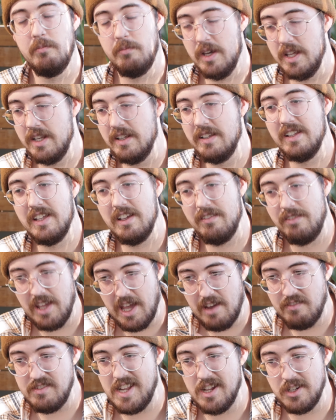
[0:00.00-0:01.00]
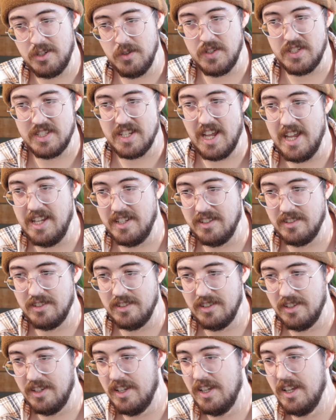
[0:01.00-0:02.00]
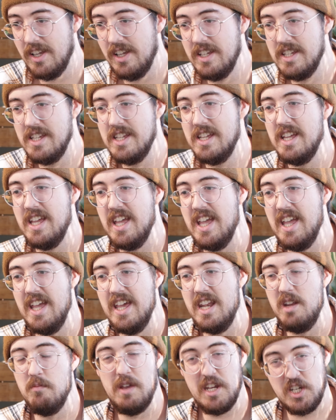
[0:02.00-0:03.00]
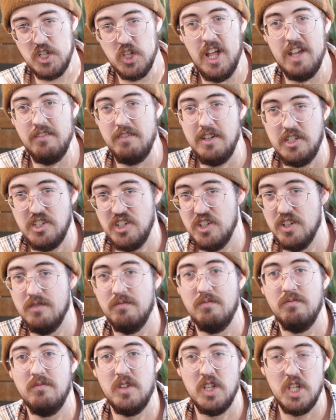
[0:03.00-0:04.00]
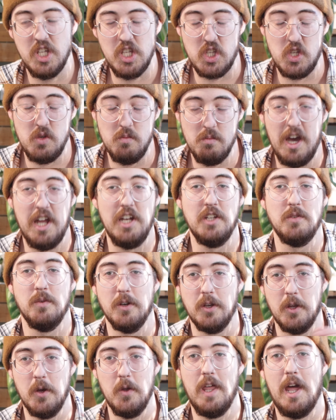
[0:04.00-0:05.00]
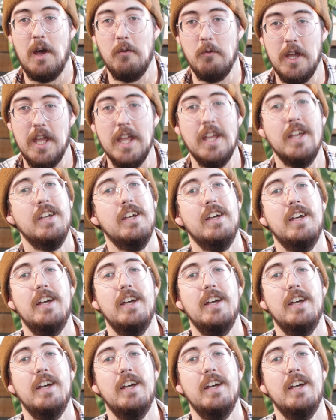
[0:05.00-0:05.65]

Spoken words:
But if they have it down to a science and it makes your life easier, you might as well go that way.